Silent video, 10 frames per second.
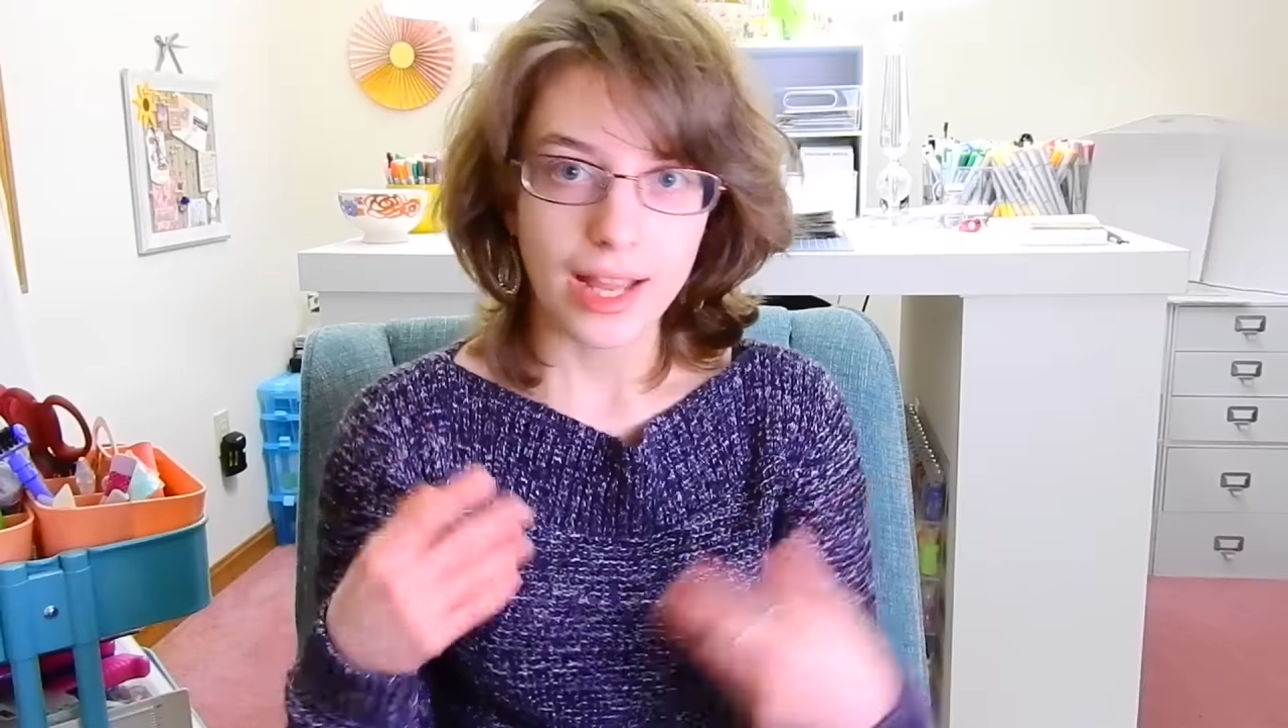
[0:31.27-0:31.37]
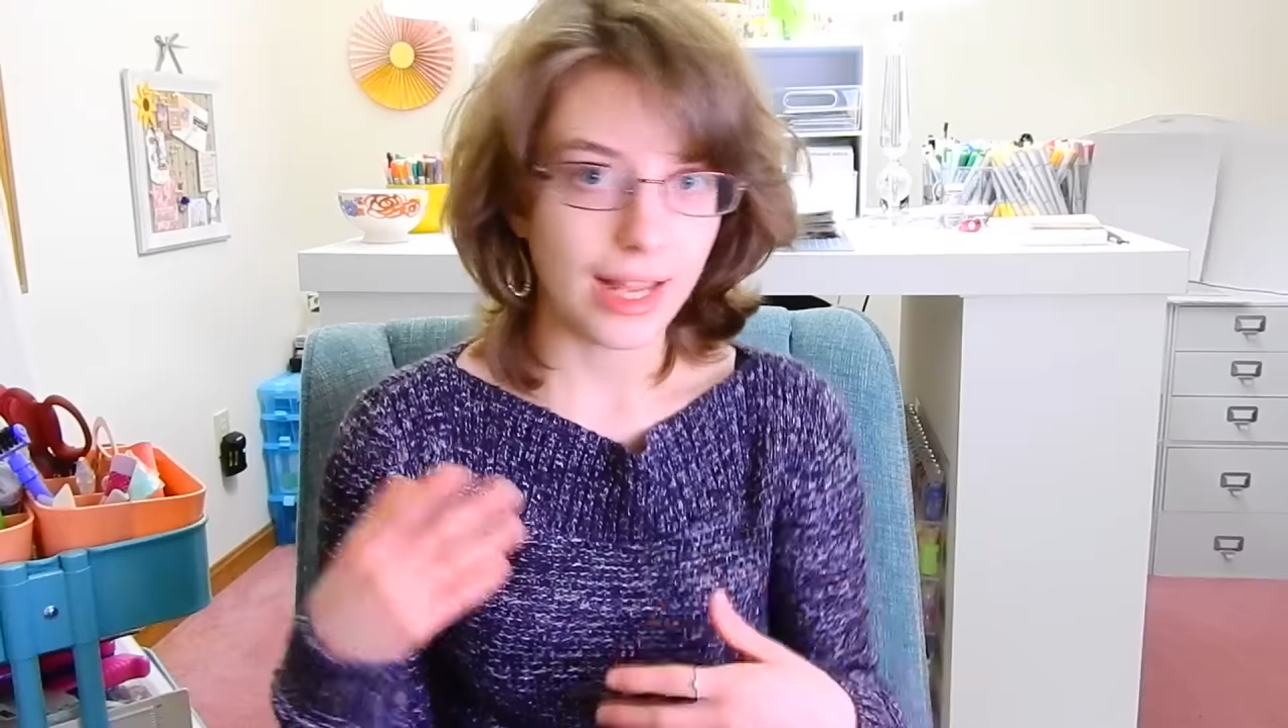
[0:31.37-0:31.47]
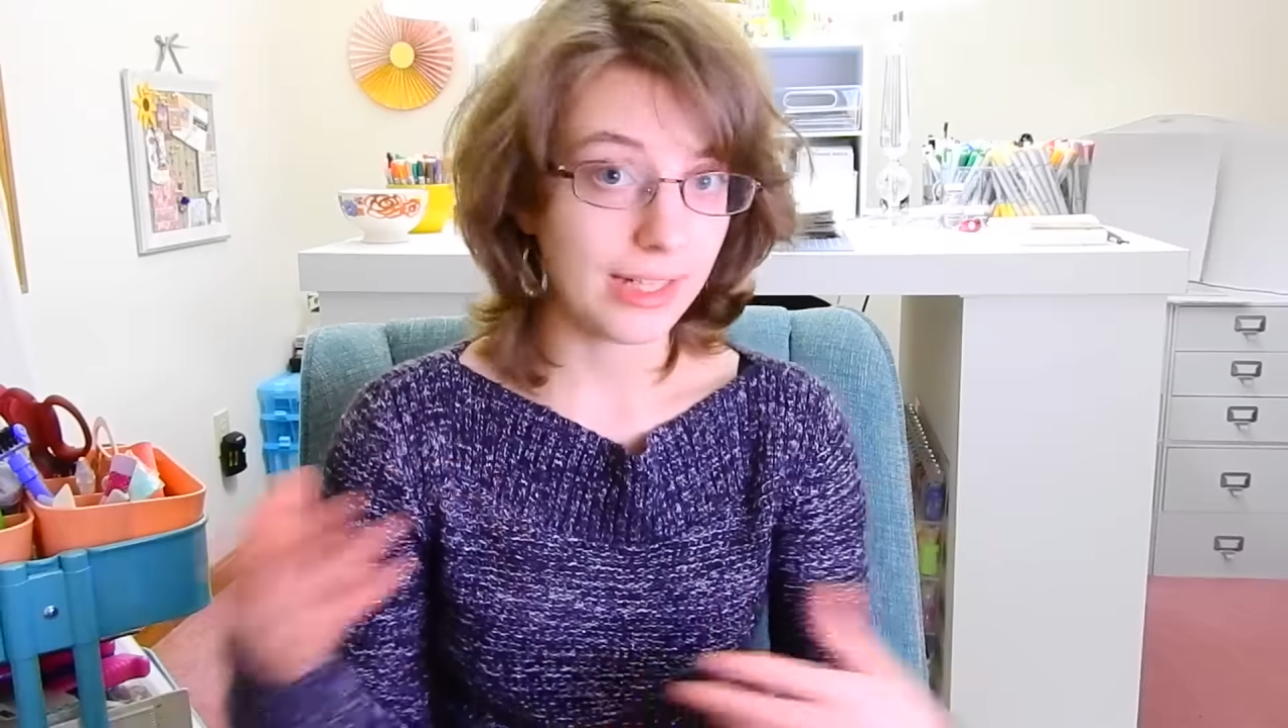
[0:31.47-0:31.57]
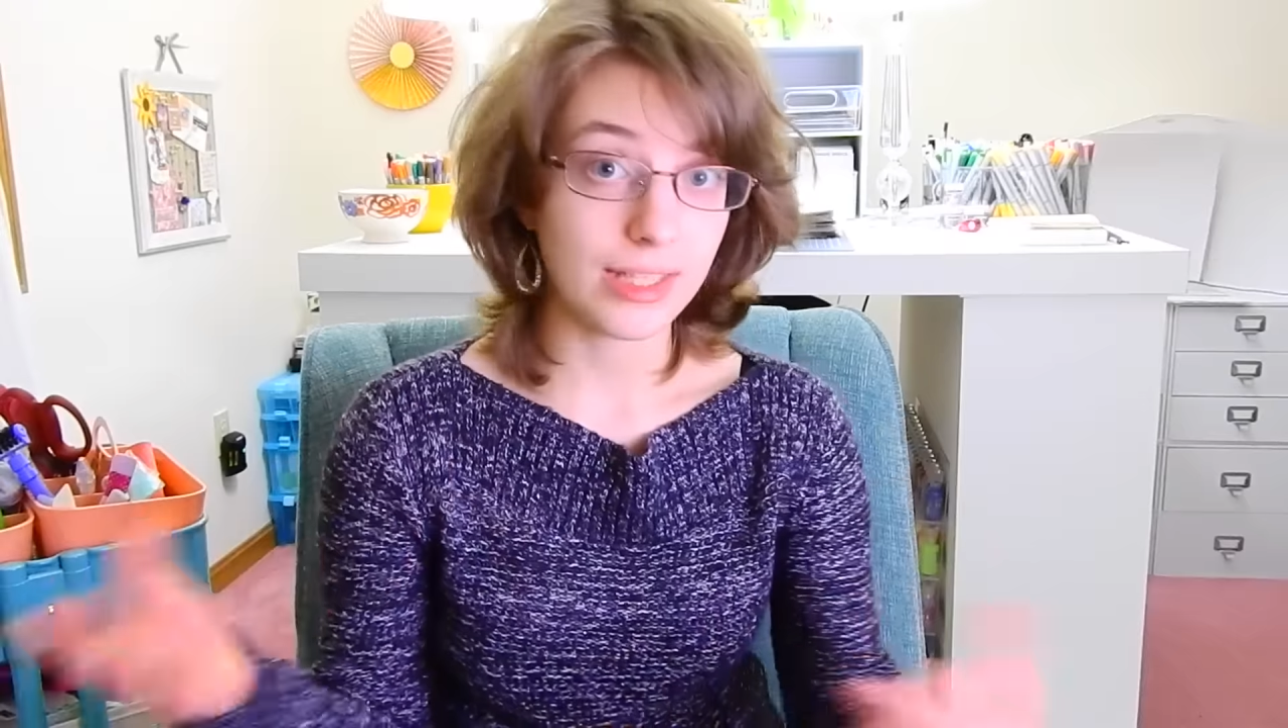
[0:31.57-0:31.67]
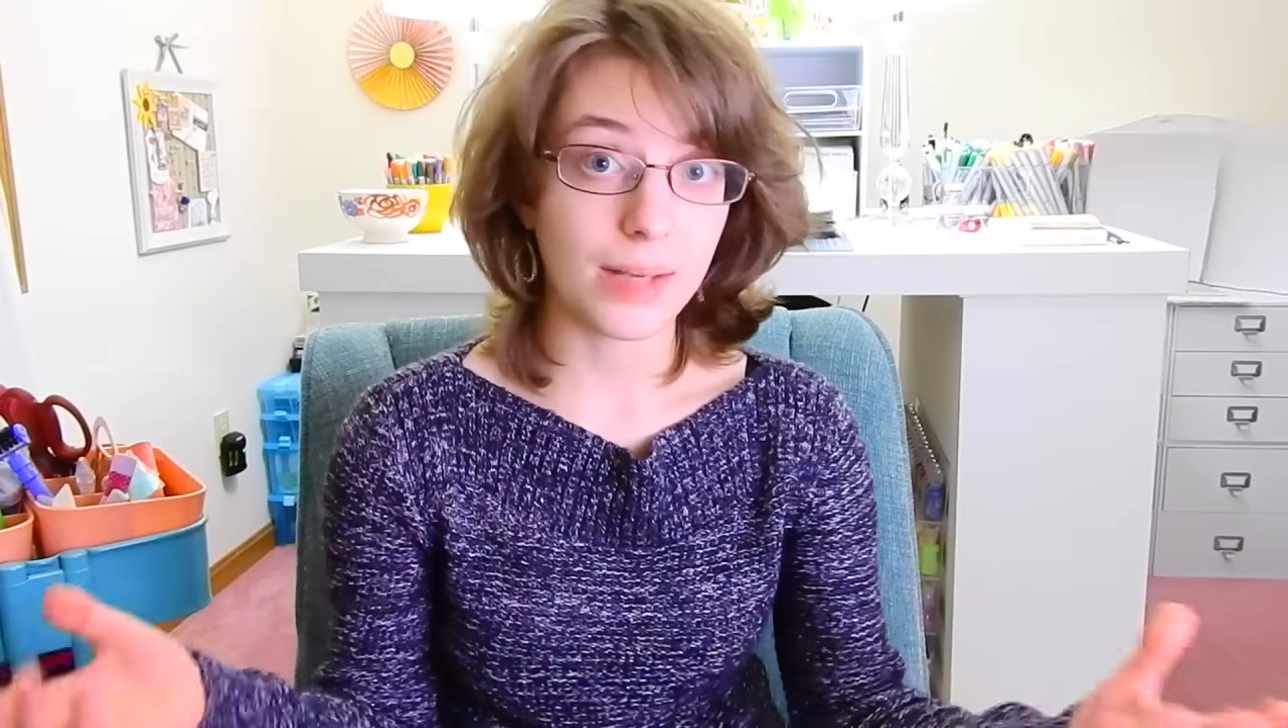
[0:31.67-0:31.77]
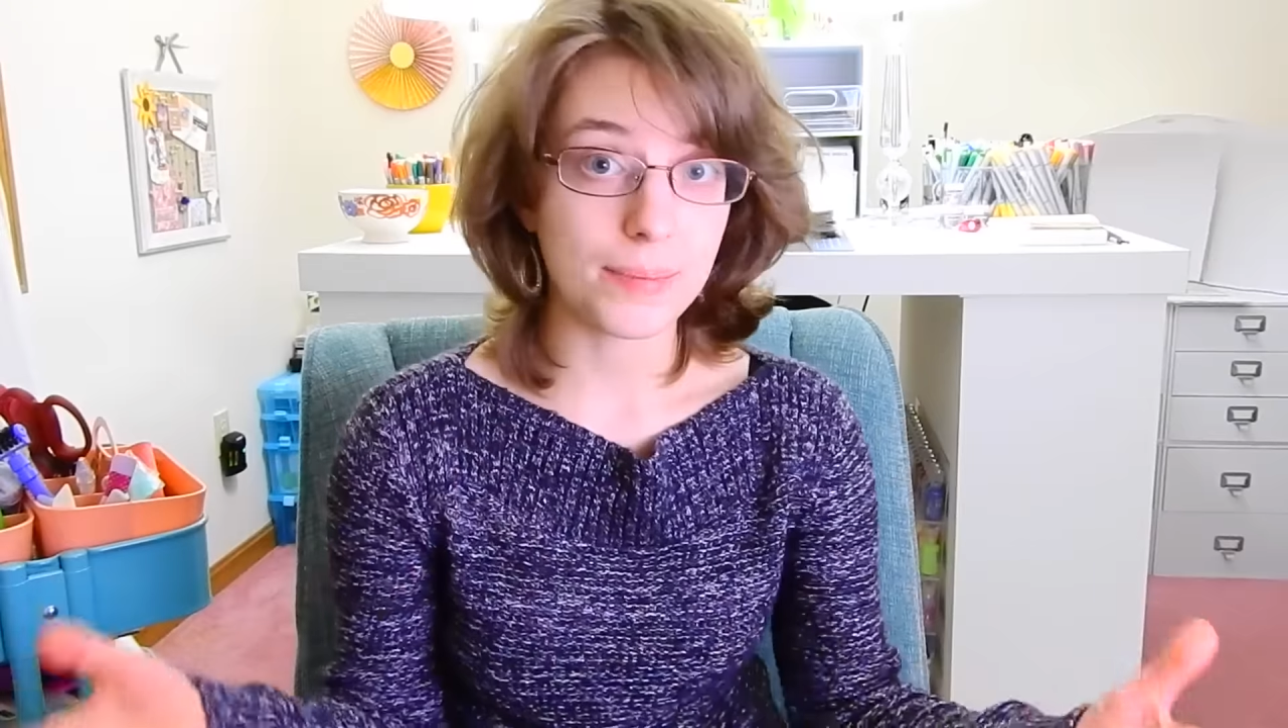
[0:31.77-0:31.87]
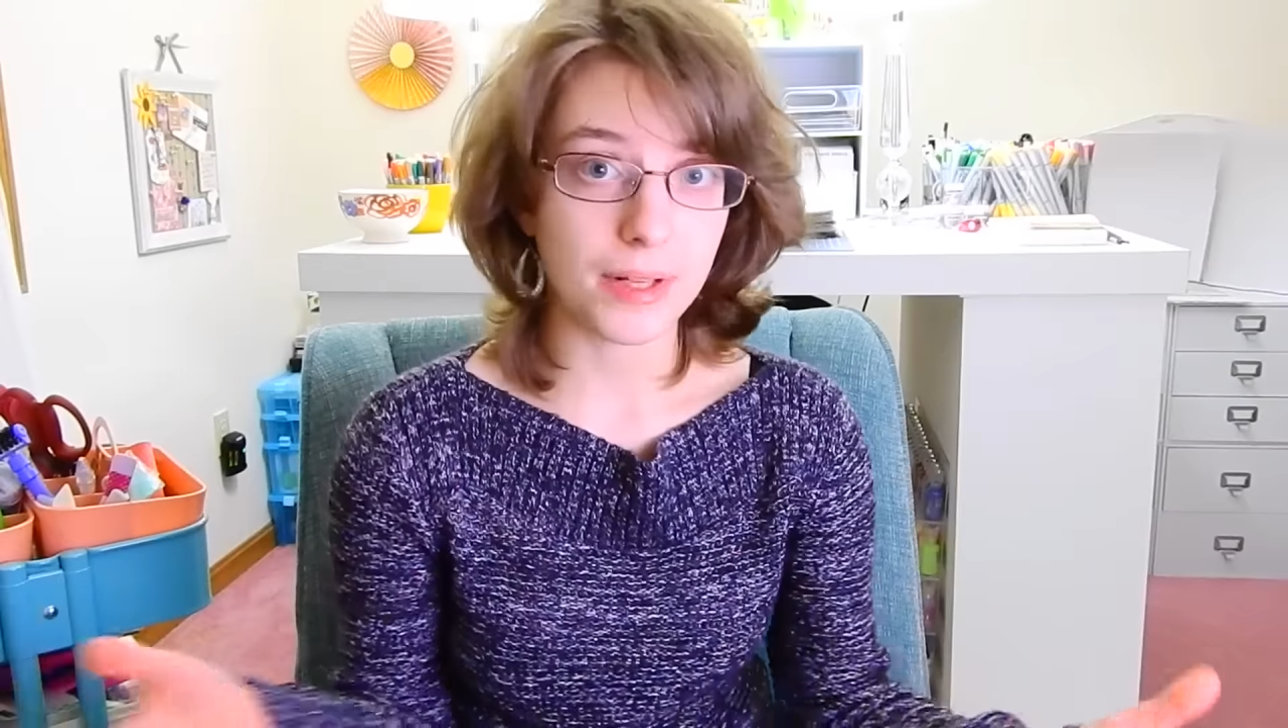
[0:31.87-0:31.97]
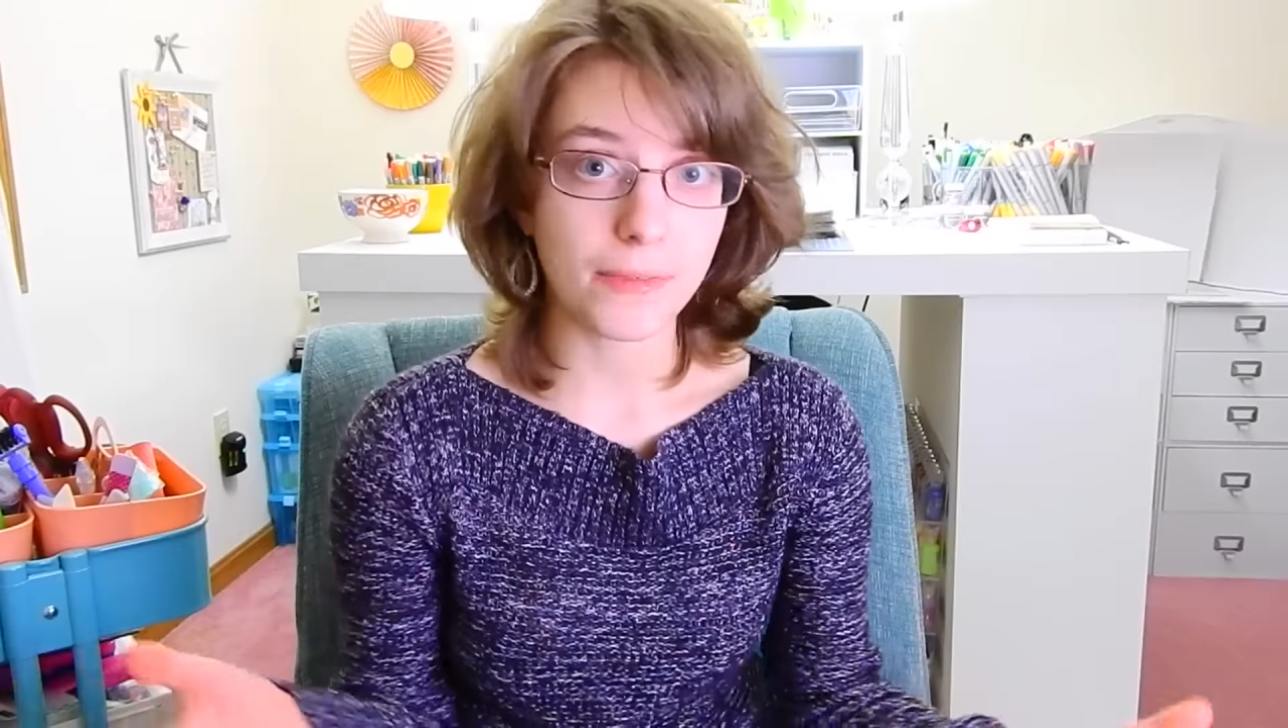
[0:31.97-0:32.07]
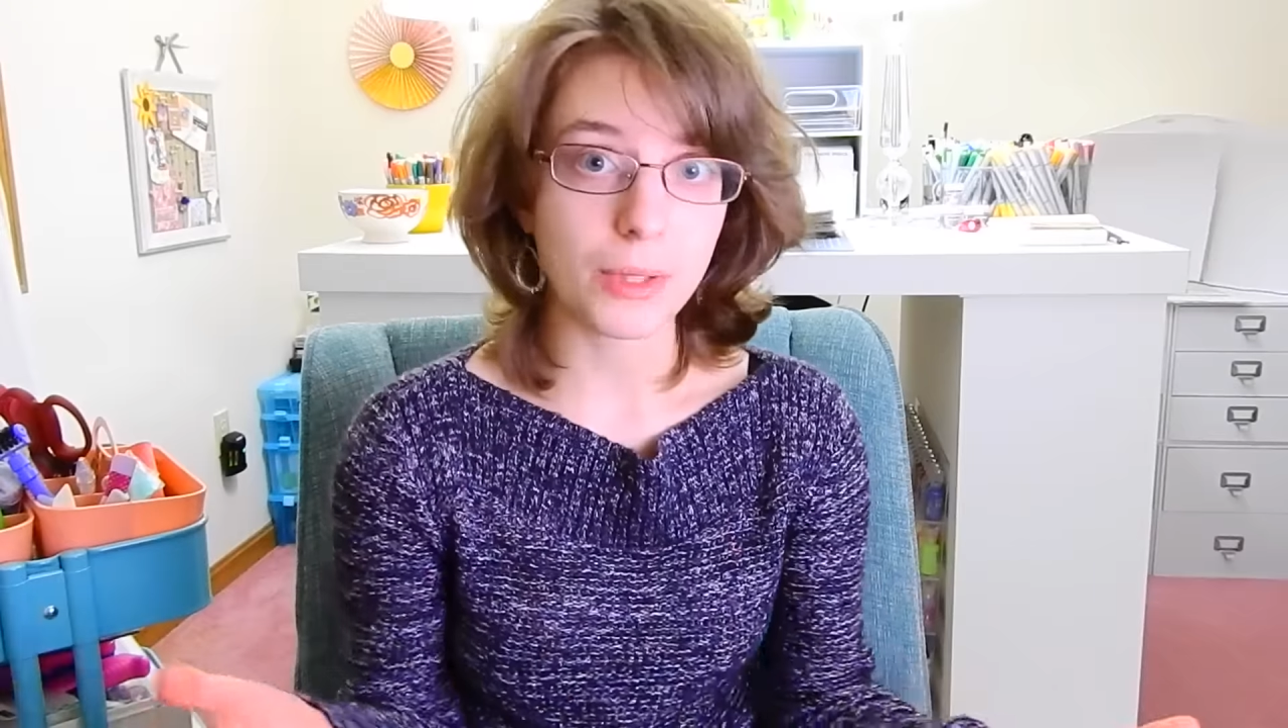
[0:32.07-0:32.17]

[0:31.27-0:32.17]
any types of